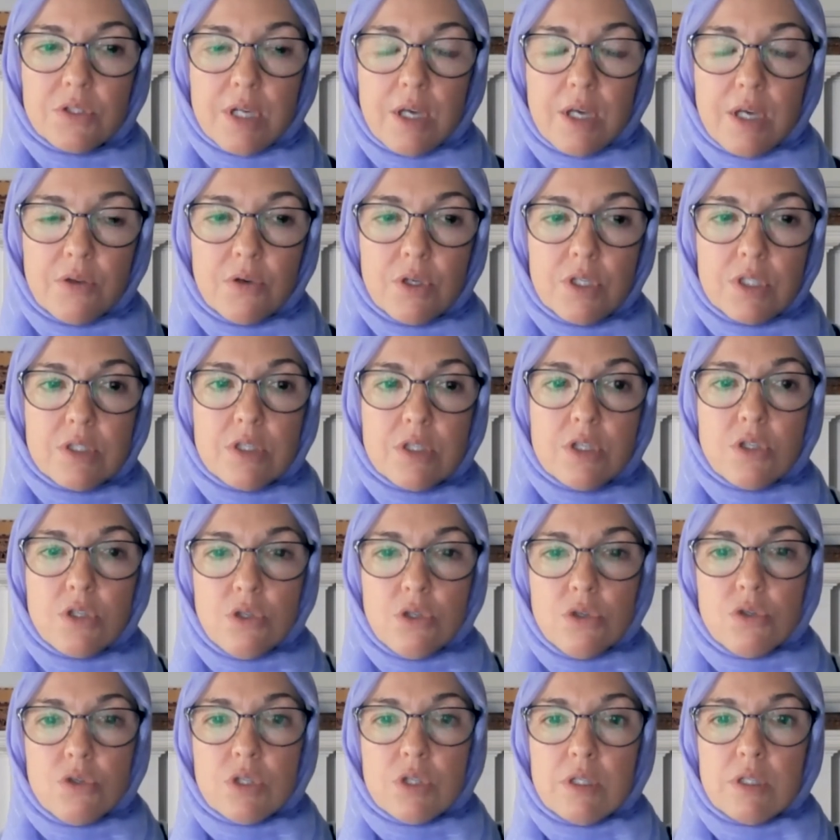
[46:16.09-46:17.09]
other
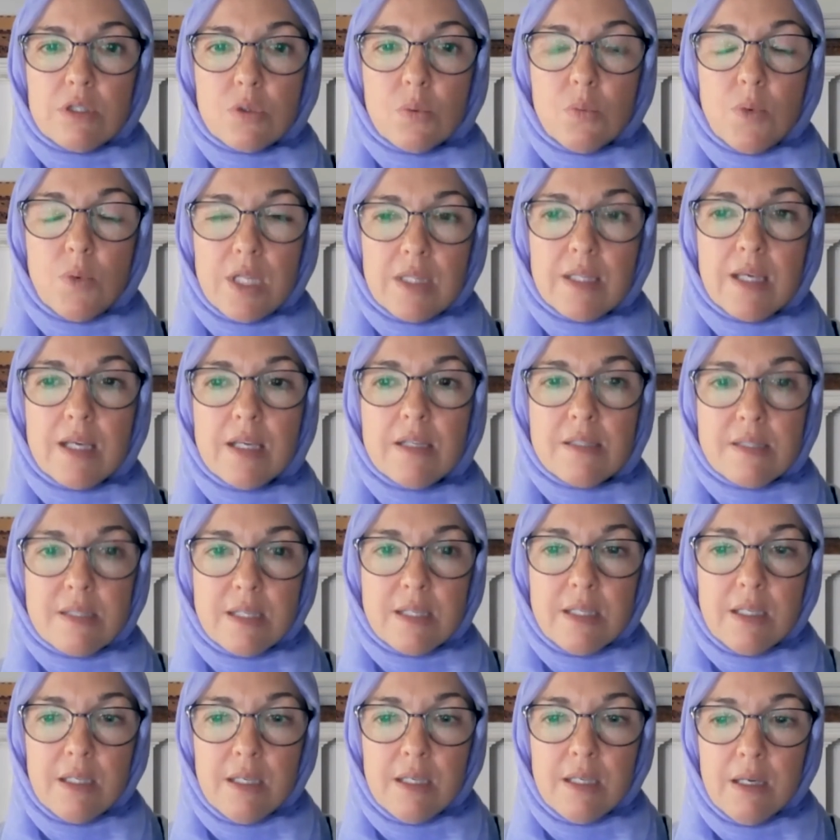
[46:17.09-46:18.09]
institutions when they
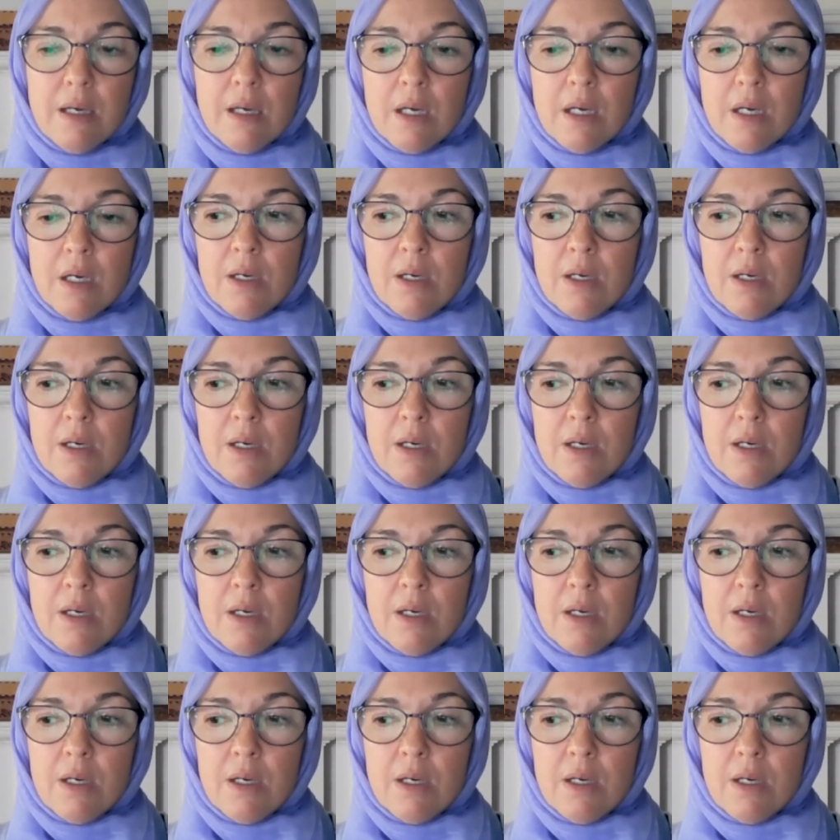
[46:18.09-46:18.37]
see